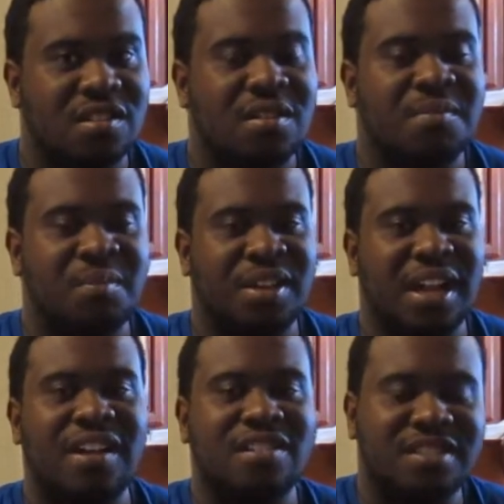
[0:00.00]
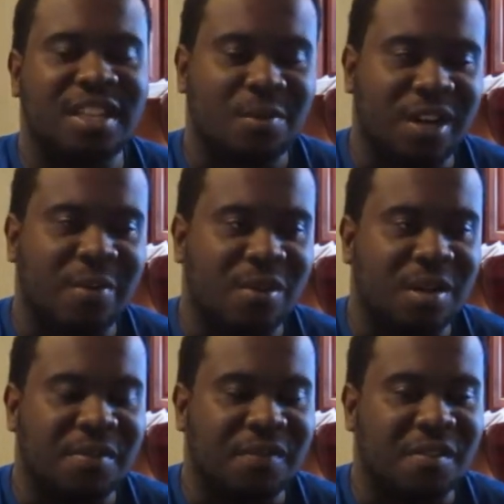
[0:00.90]
But I understand where they were
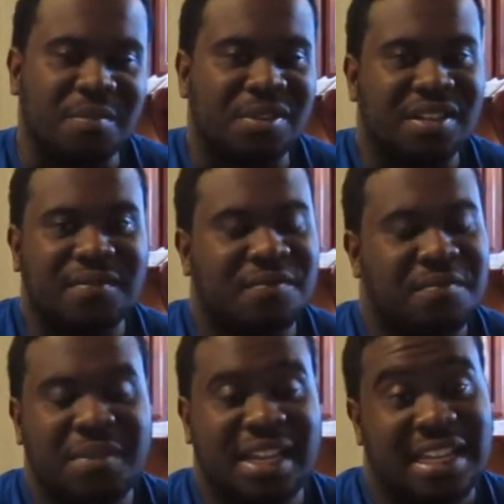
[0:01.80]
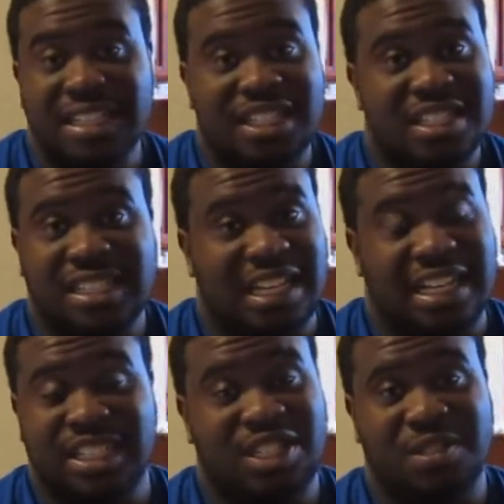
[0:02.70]
coming from. But me, I
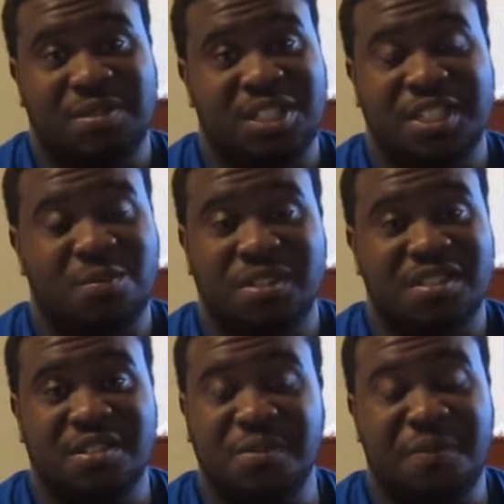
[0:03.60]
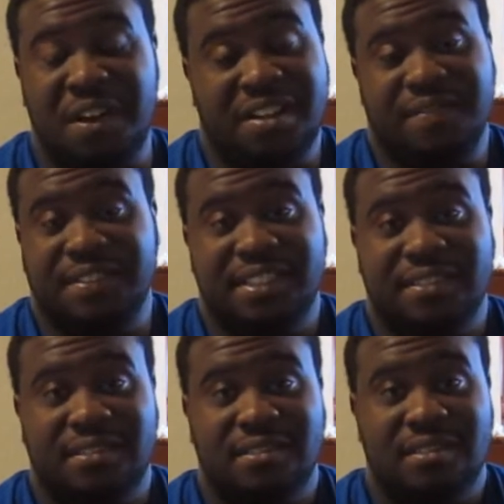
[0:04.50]
just wasn't too fond of it.
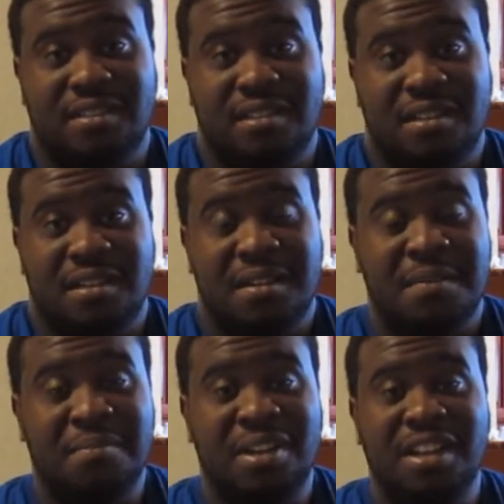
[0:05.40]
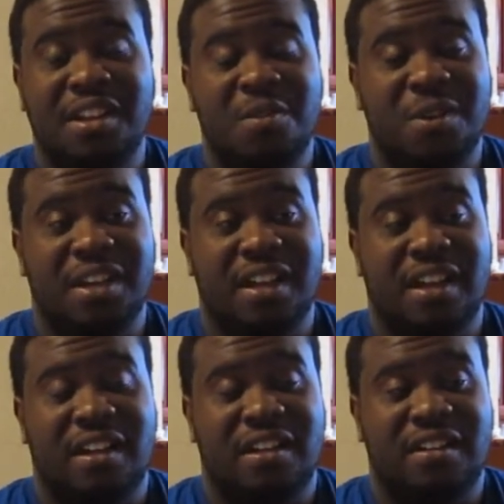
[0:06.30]
But anyway,
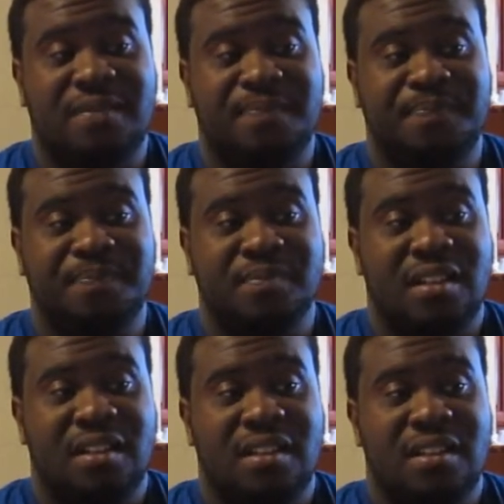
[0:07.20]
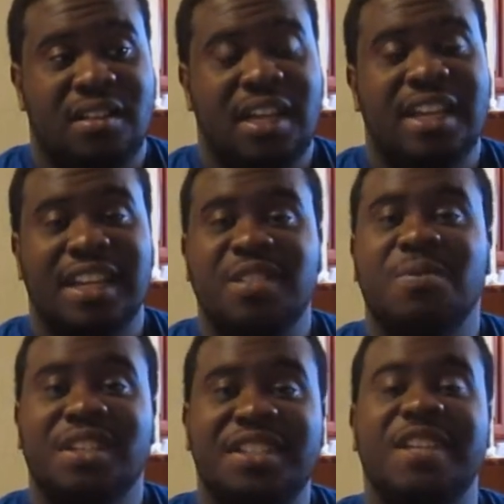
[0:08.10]
yeah, that's when
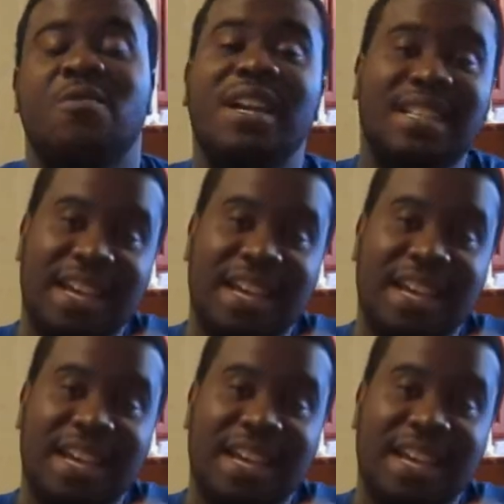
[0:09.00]
the T-Rex had